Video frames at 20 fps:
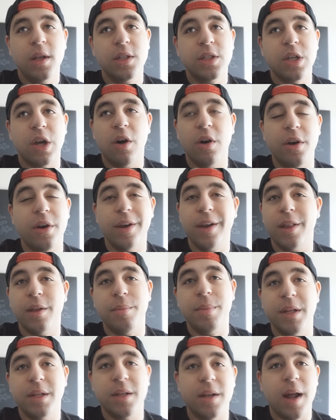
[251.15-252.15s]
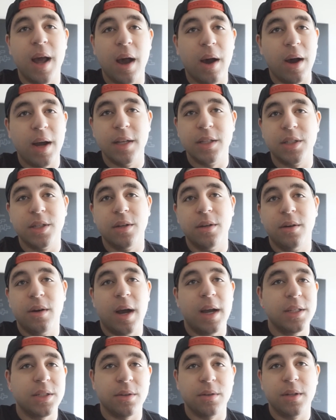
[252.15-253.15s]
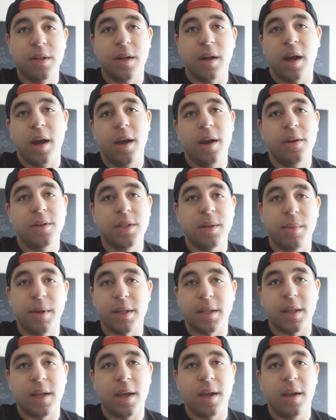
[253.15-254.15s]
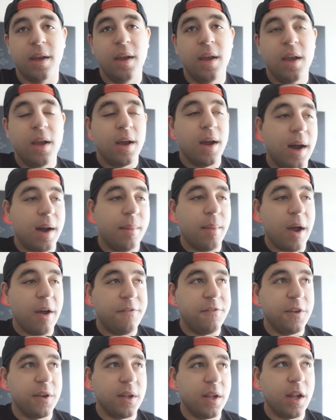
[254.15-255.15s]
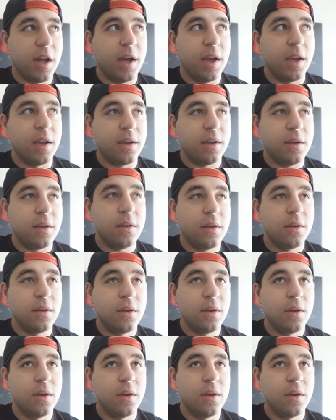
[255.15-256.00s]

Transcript: So, it'll either be Denial, I S O, I S O, Denial, something like that. Um, I feel like...